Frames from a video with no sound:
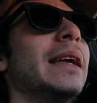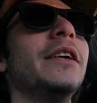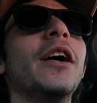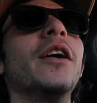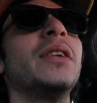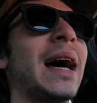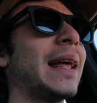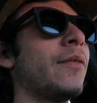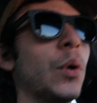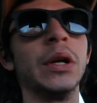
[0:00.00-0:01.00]
you know, not
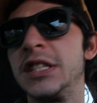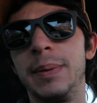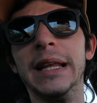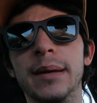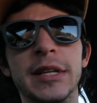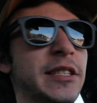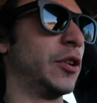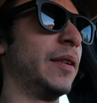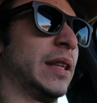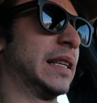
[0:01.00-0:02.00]
everyone's speed limits are
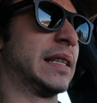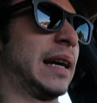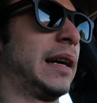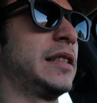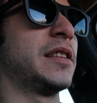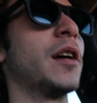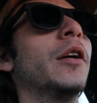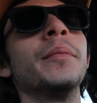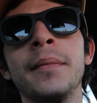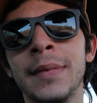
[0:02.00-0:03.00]
even this high,
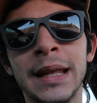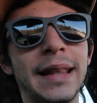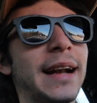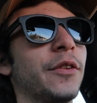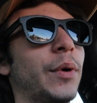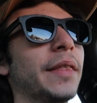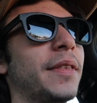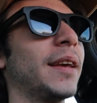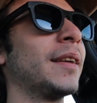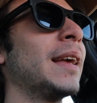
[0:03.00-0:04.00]
so that is one
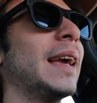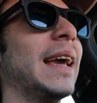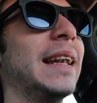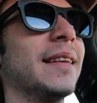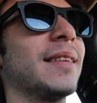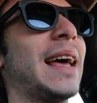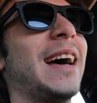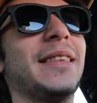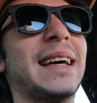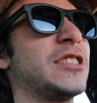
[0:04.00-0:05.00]
thing. It is
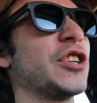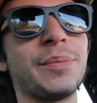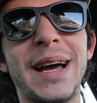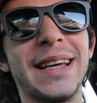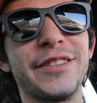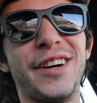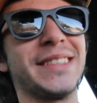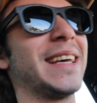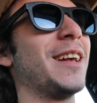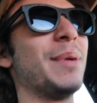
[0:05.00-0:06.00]
loud. That's just my
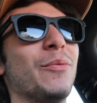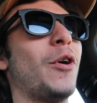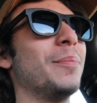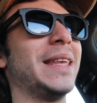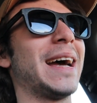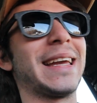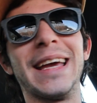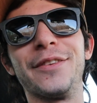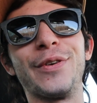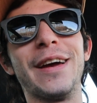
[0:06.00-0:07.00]
exhaust setup. It won't be that
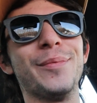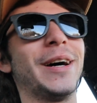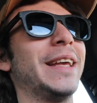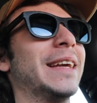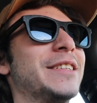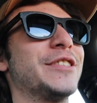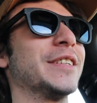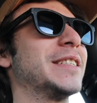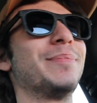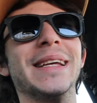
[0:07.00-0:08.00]
case for everybody. It
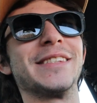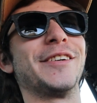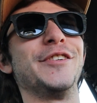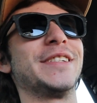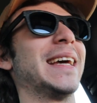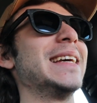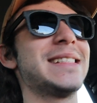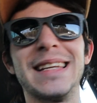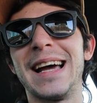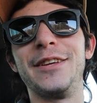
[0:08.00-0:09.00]
just depends on your
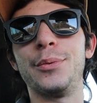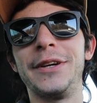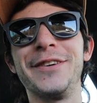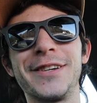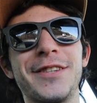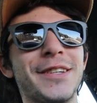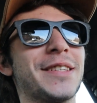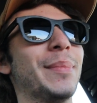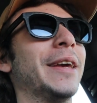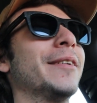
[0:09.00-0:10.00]
taste and how you want your
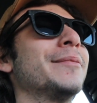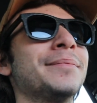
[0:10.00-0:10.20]
exhaust to be.